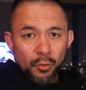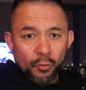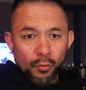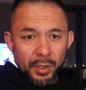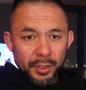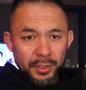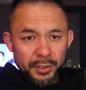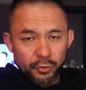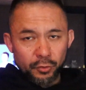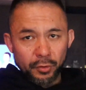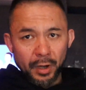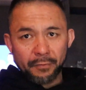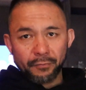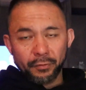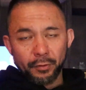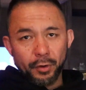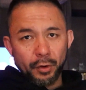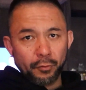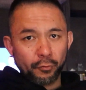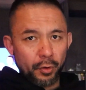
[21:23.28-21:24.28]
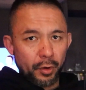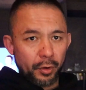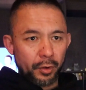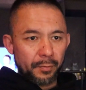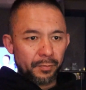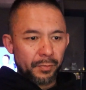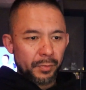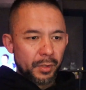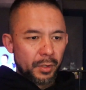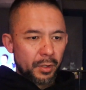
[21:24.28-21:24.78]
Once you have
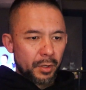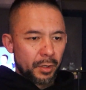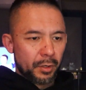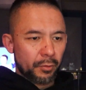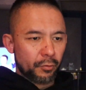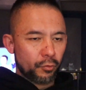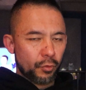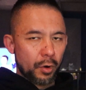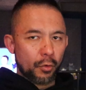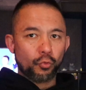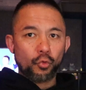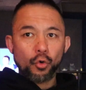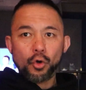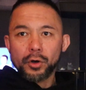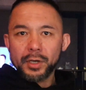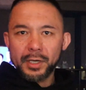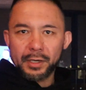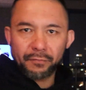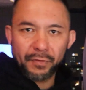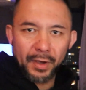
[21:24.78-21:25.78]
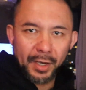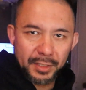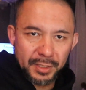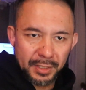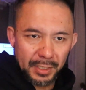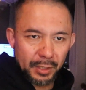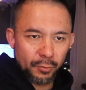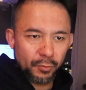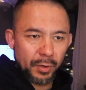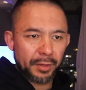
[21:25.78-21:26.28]
a working
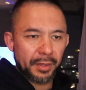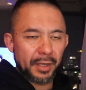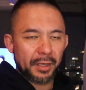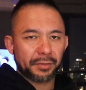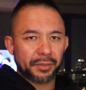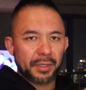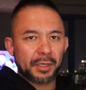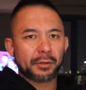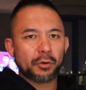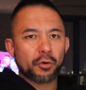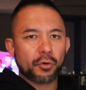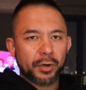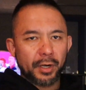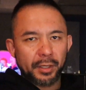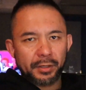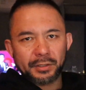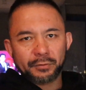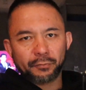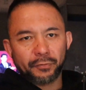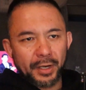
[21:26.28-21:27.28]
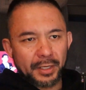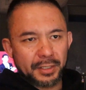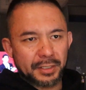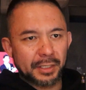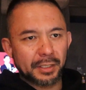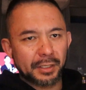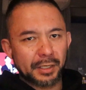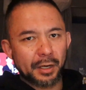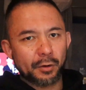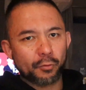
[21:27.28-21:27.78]
vaccine where they think, okay, this
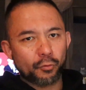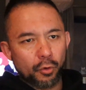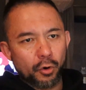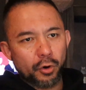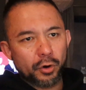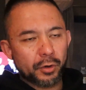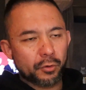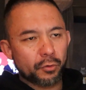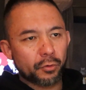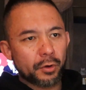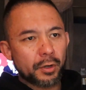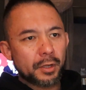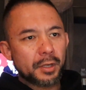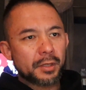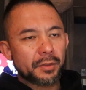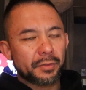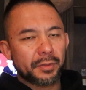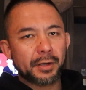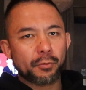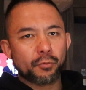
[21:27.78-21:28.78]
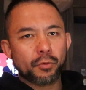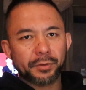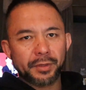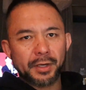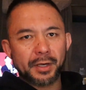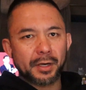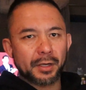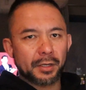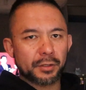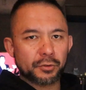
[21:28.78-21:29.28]
vaccine can work, or what
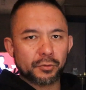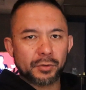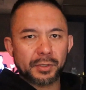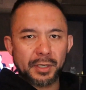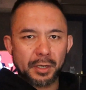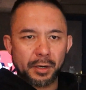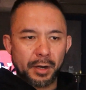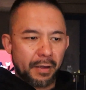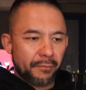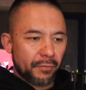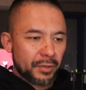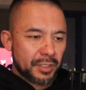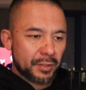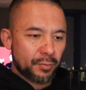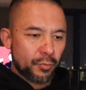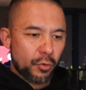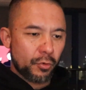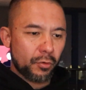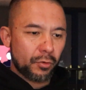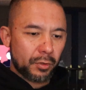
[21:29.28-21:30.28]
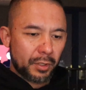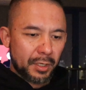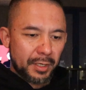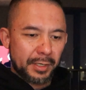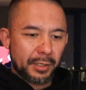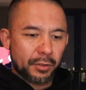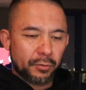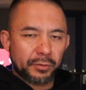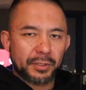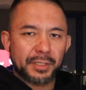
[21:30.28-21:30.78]
they're going to do is they're going to have a small
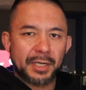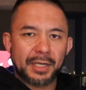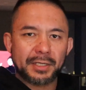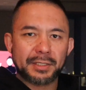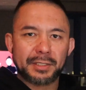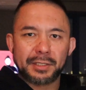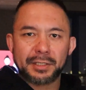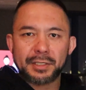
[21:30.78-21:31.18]
clinical test.